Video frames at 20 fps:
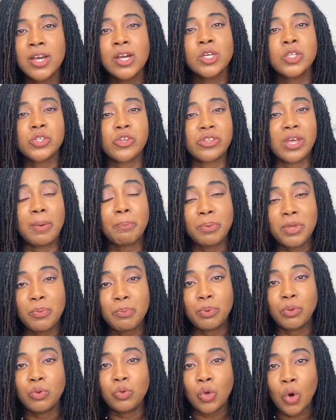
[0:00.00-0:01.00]
so that
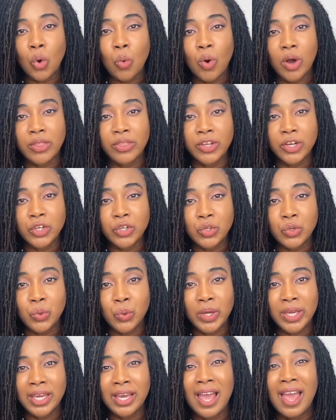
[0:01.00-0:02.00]
people know what they're
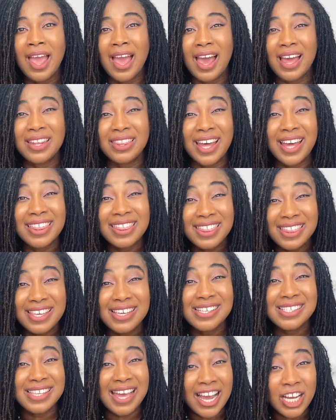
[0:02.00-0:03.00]
doing and that
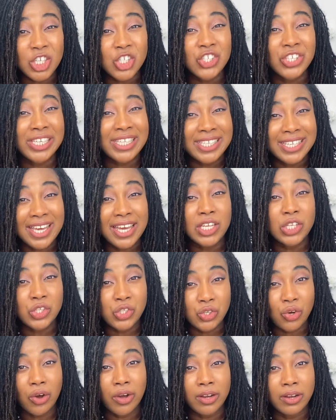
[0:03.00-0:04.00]
things actually get
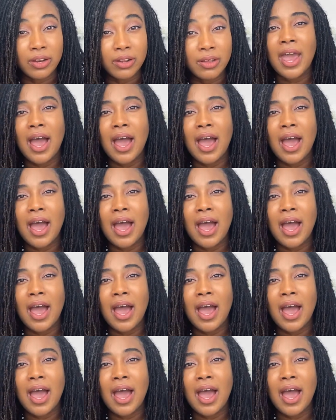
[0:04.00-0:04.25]
done.